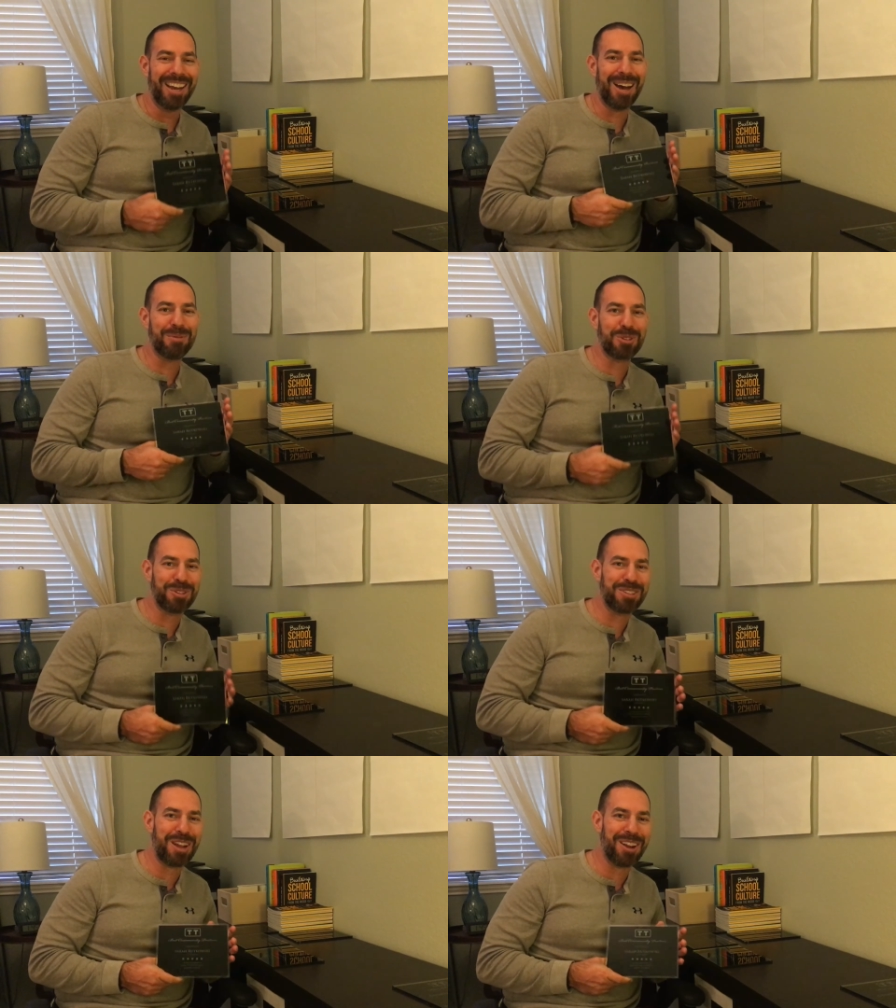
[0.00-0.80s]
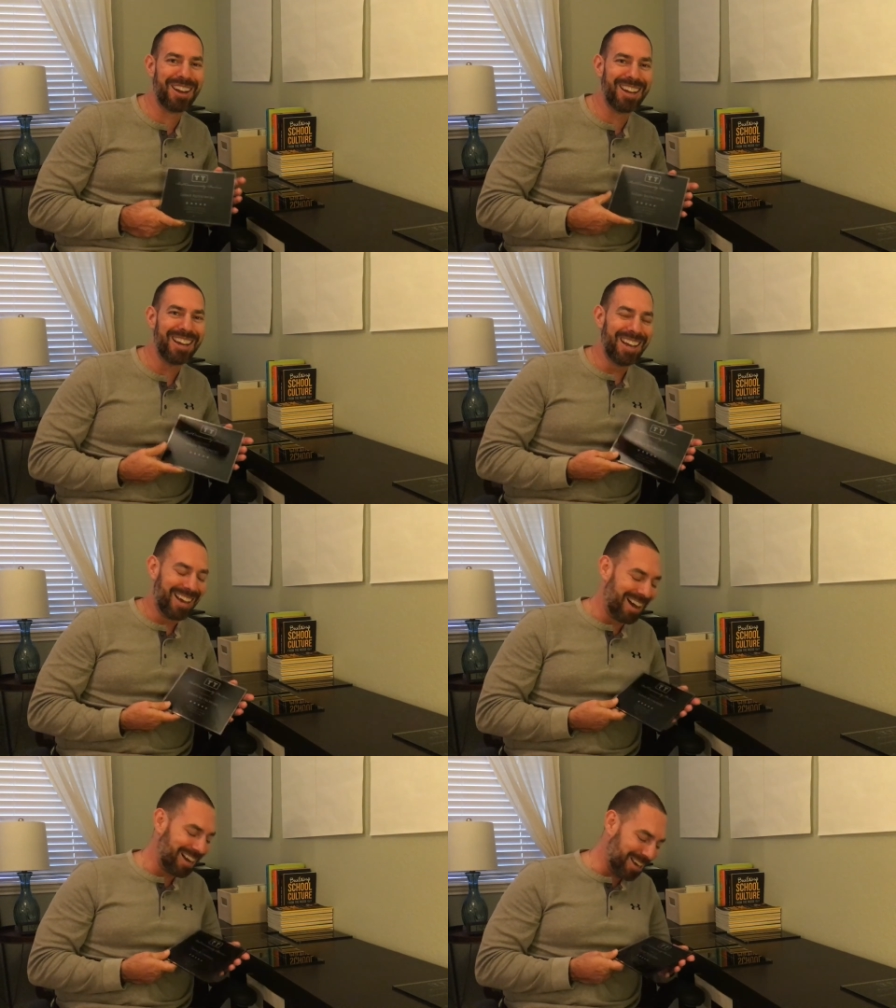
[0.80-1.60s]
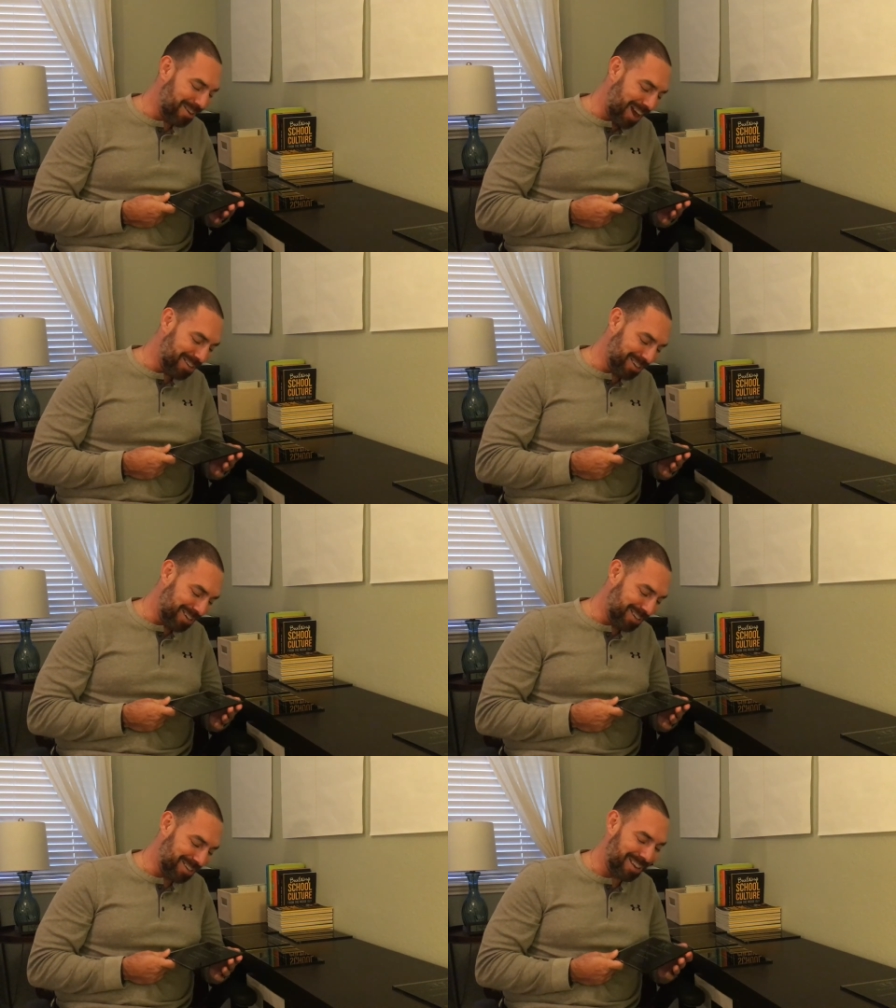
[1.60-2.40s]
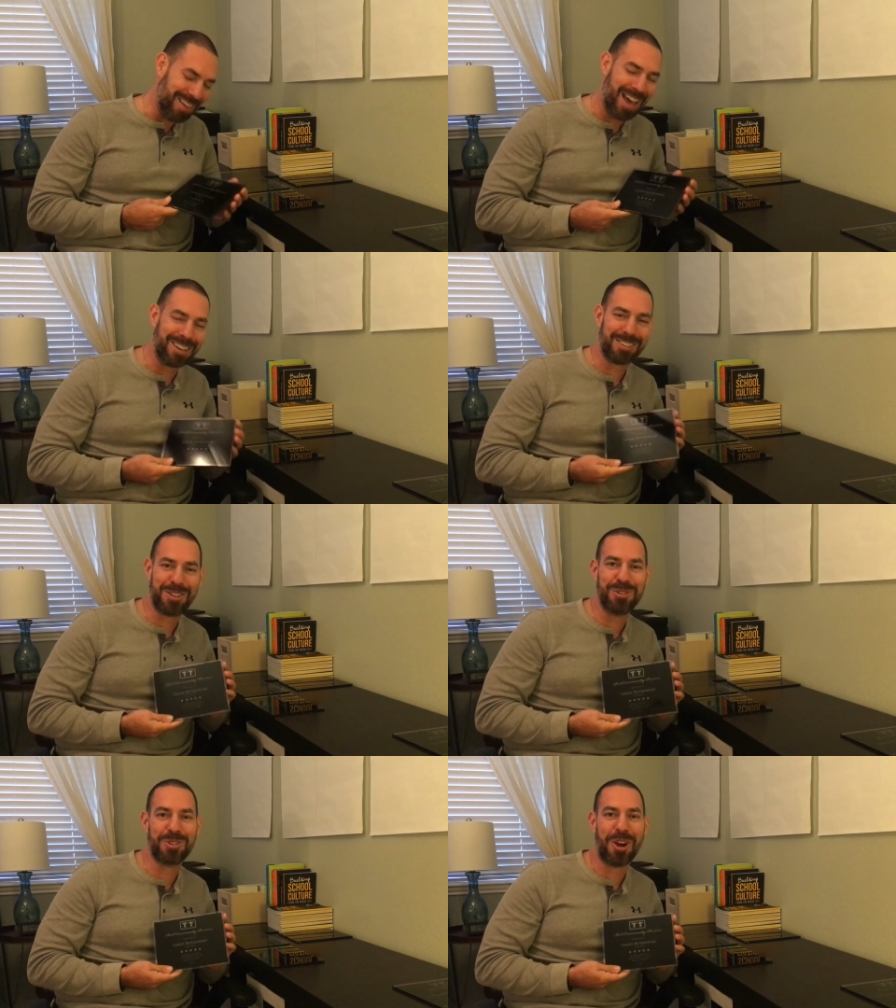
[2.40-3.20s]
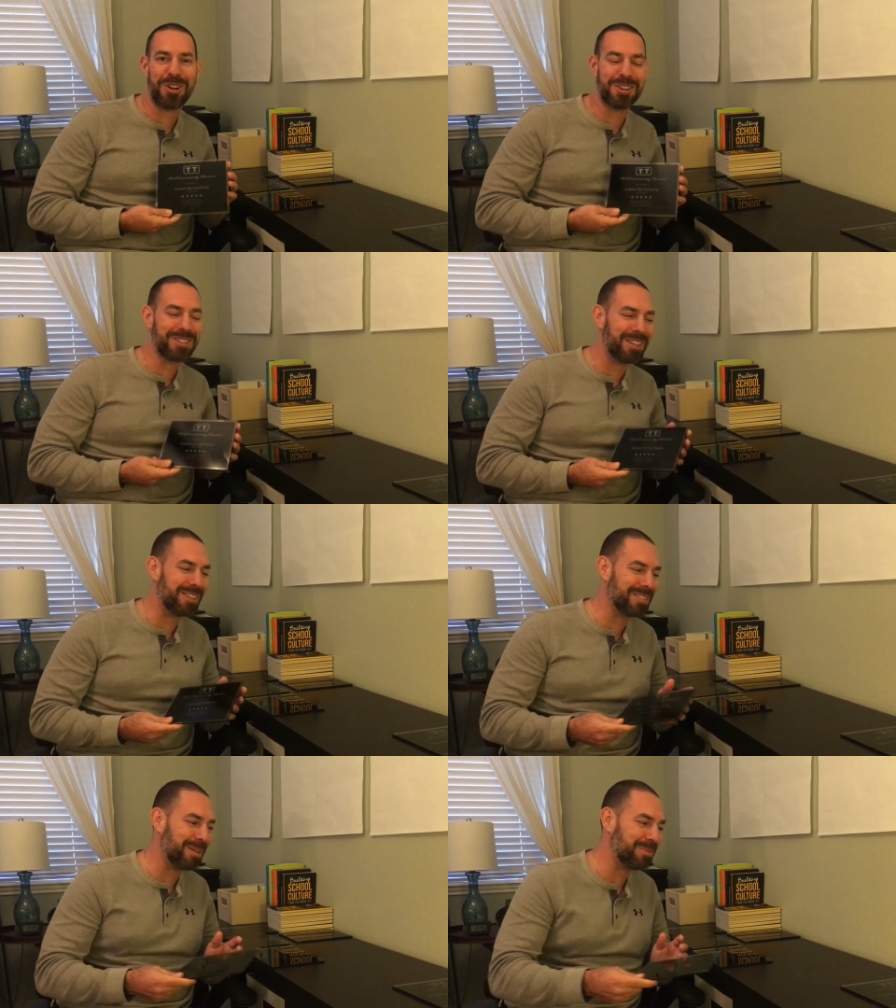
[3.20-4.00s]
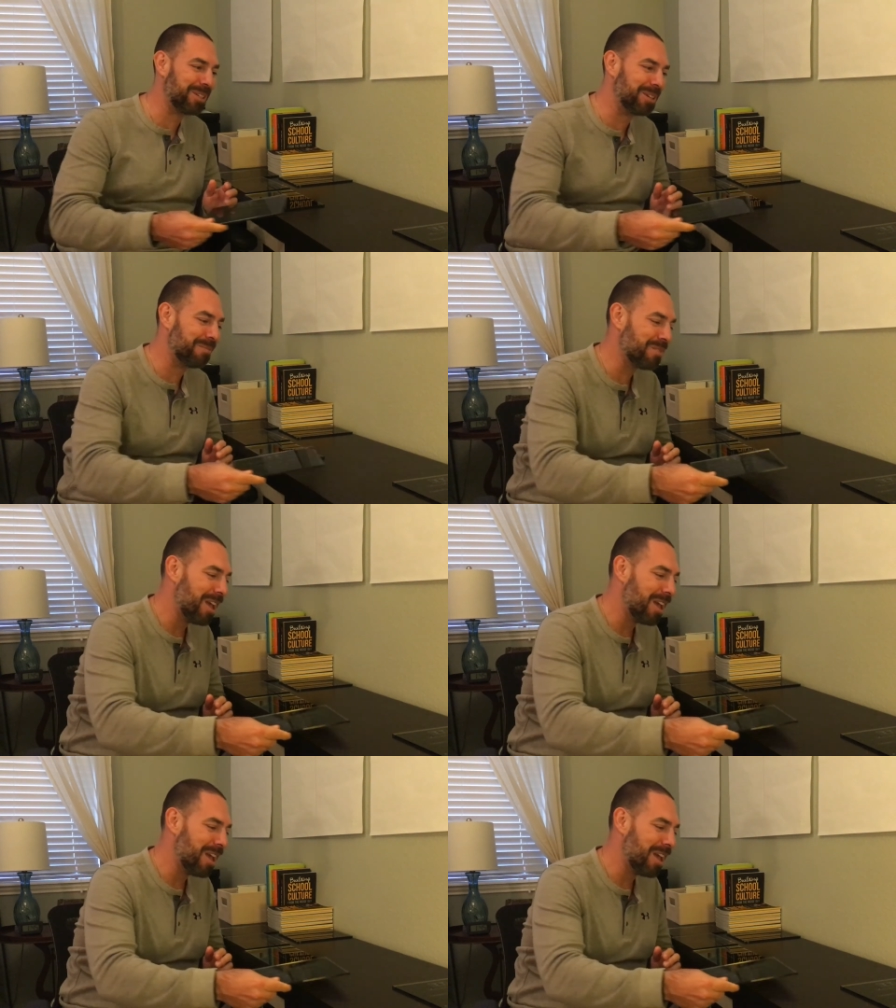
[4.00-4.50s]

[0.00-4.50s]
Um, so, Sarah, uh, congratulations on that. It's a huge honor to send this up to you.